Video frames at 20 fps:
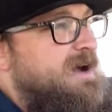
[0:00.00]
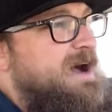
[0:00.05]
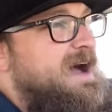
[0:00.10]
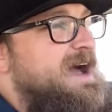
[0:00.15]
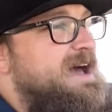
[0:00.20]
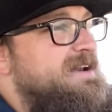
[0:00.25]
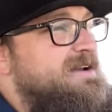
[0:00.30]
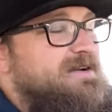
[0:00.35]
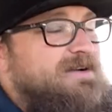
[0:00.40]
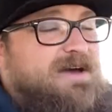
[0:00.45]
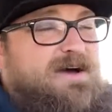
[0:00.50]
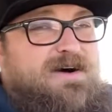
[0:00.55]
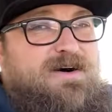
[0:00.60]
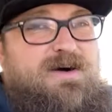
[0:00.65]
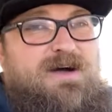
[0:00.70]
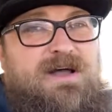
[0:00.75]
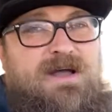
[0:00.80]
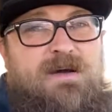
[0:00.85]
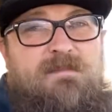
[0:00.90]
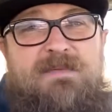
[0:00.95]
I don't know,
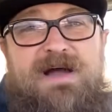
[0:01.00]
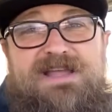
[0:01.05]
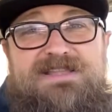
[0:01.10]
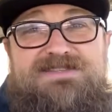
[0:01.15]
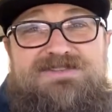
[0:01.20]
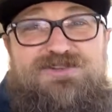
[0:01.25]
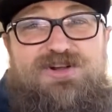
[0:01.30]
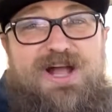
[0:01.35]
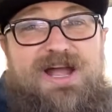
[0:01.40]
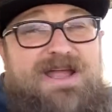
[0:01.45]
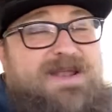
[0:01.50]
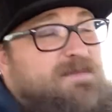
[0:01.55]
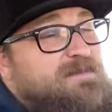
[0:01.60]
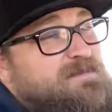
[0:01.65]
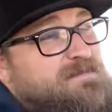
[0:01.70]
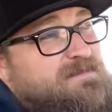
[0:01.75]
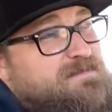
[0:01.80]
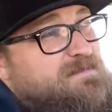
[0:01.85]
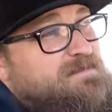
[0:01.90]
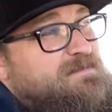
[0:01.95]
I might try and
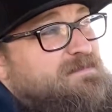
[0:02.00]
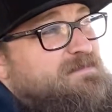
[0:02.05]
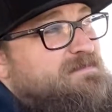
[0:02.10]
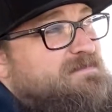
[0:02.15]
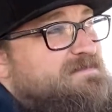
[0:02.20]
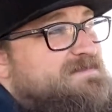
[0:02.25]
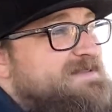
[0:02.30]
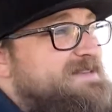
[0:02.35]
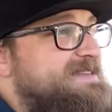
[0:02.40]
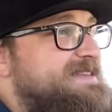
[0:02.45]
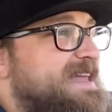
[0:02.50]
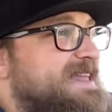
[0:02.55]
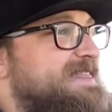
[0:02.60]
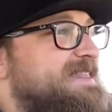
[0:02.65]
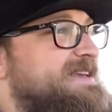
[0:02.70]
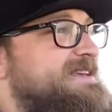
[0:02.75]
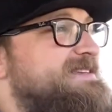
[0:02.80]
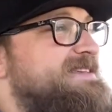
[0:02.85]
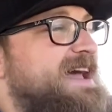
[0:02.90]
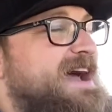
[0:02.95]
send
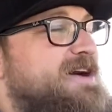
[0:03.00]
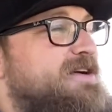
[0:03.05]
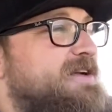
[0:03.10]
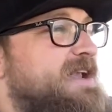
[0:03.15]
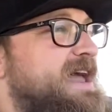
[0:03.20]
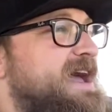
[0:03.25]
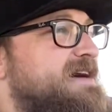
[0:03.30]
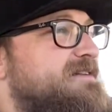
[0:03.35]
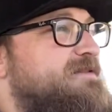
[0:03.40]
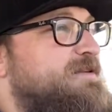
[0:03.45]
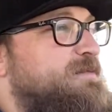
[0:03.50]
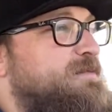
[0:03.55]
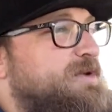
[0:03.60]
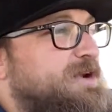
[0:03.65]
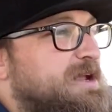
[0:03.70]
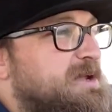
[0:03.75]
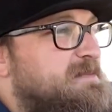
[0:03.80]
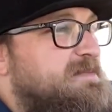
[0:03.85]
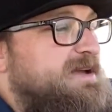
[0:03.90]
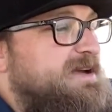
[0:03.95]
these out and have them
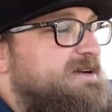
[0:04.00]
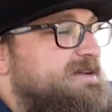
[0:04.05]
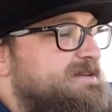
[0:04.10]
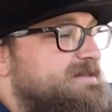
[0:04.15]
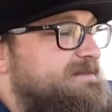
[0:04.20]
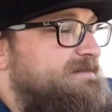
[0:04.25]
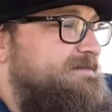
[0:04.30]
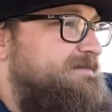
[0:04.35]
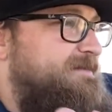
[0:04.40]
rebuilt,